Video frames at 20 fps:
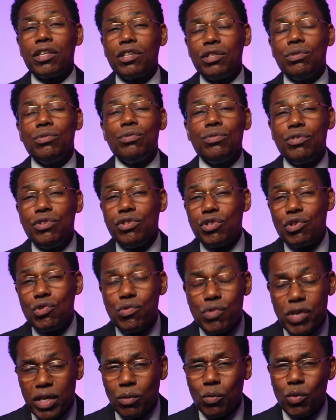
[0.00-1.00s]
you
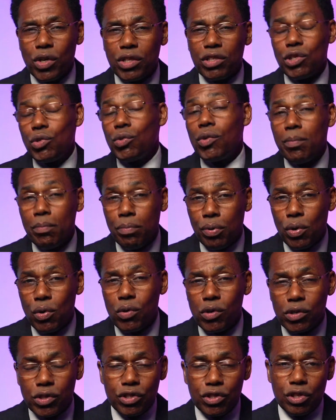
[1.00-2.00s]
doing what you were
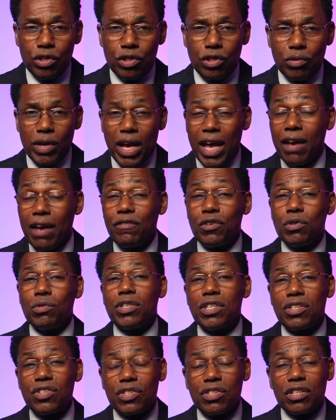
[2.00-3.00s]
born to do? Have you
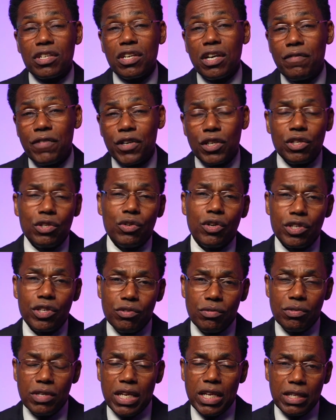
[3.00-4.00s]
discovered your
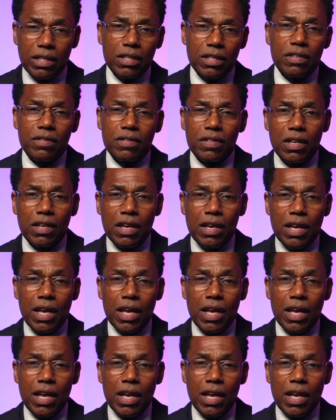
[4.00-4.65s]
uniqueness?